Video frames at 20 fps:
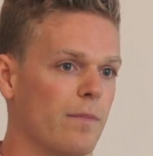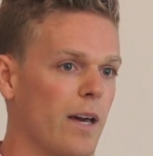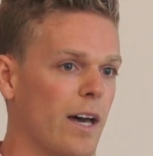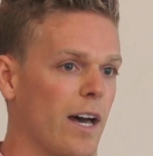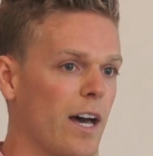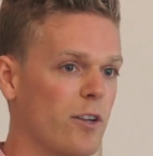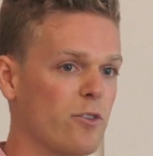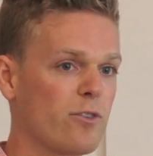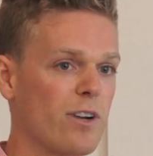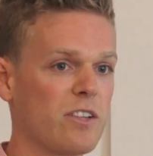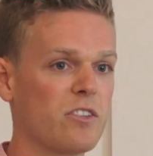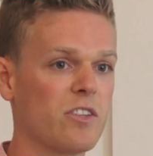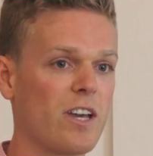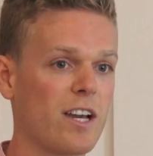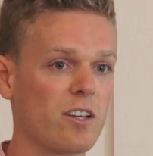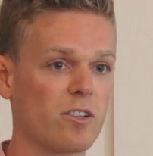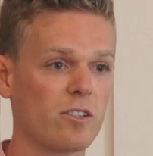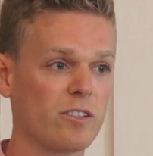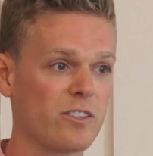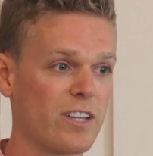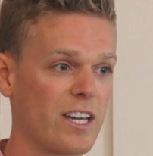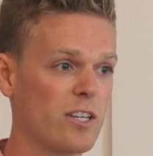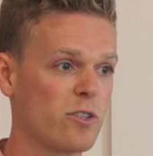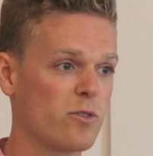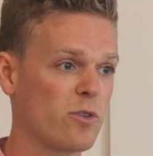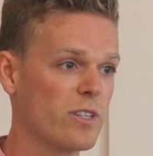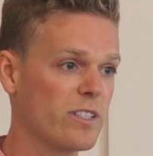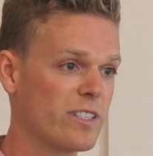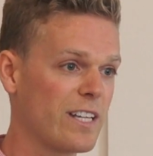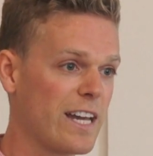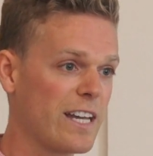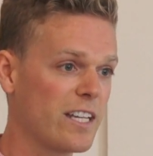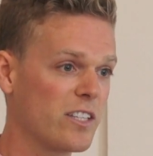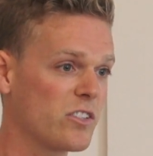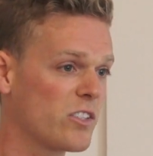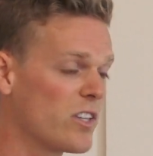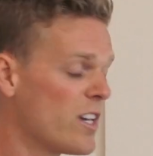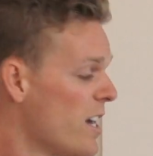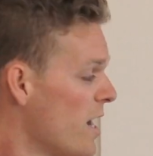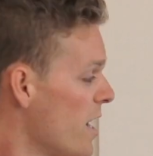transactional data and
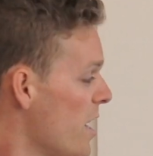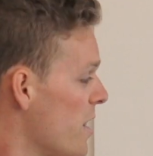dates.